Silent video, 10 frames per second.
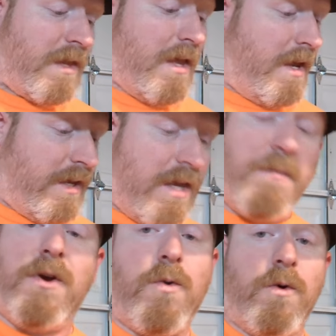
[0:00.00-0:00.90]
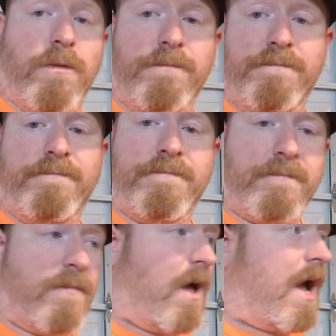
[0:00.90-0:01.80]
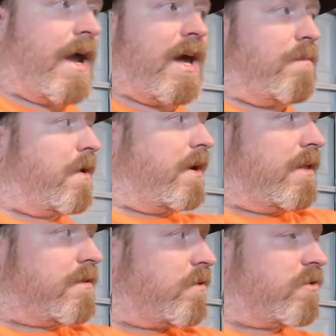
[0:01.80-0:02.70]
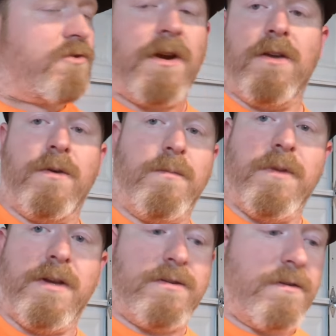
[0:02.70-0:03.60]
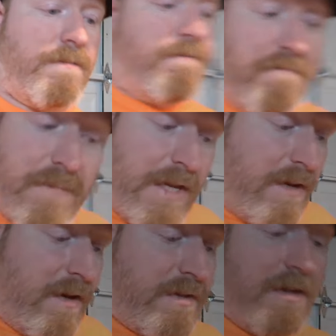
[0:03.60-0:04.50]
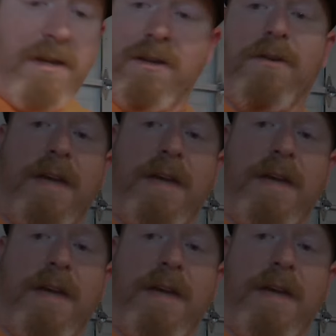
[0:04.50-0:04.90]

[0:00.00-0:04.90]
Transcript: and keep it cool. I got a buddy that tows a trailer with a Blazer. He does it, you